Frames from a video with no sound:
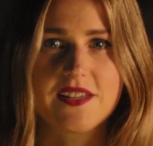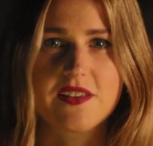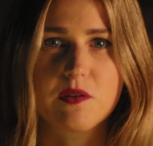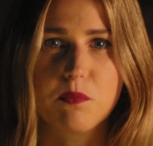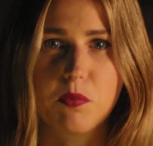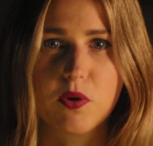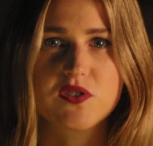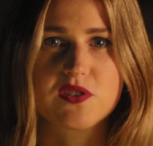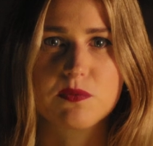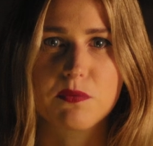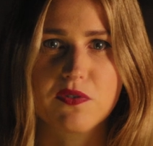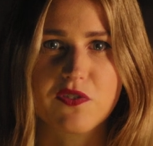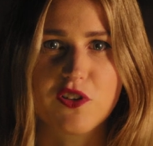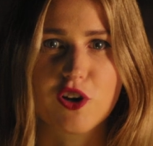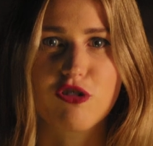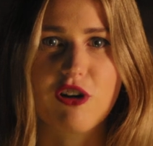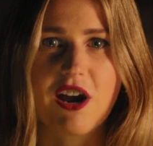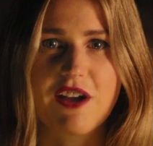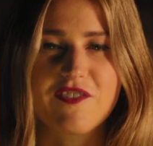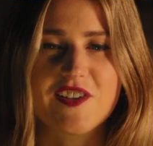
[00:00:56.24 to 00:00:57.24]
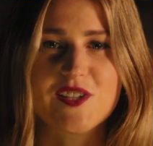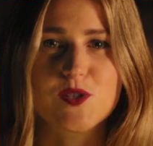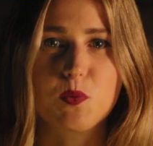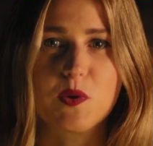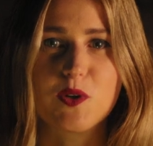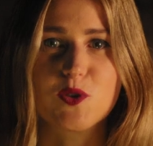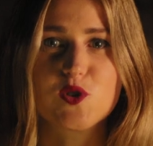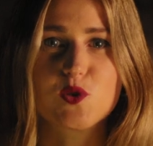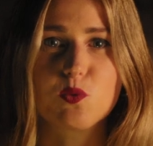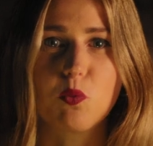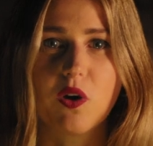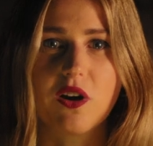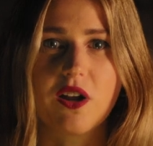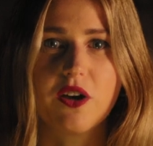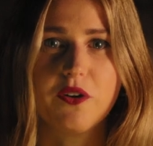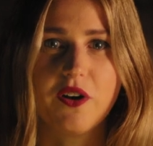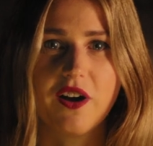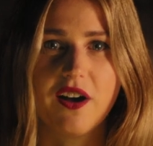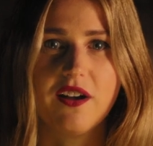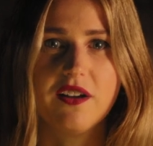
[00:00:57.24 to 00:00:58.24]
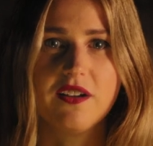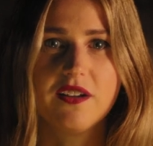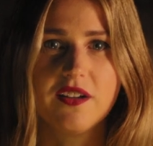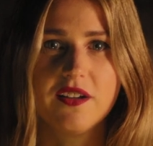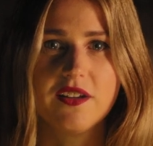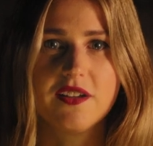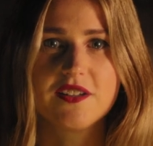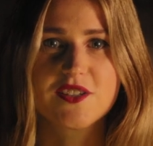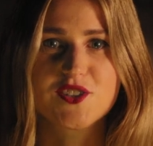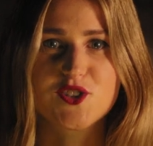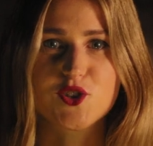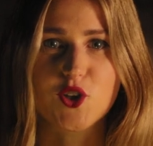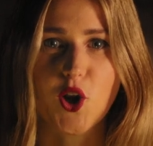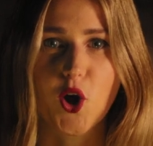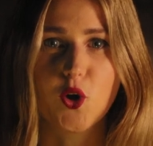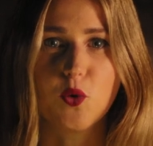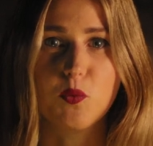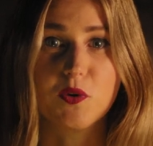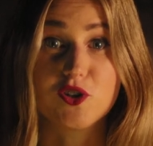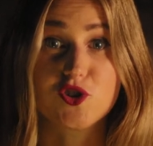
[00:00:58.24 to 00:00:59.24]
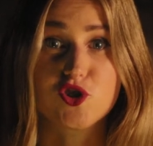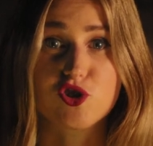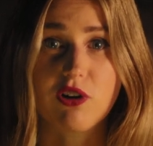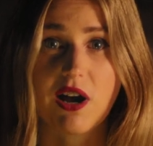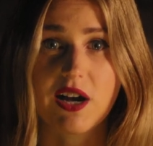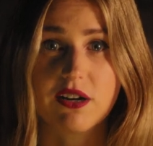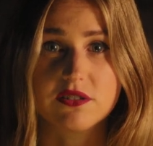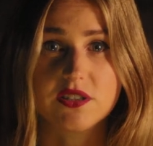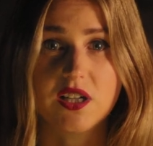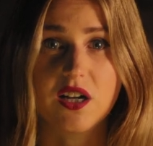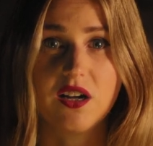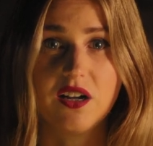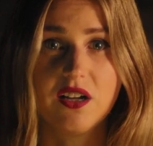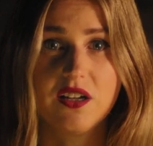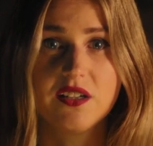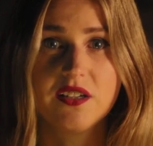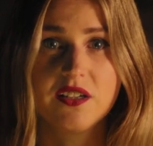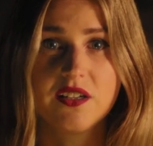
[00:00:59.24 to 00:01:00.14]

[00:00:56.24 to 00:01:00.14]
at the bottom of the crevice will swallow her snow will shroud her.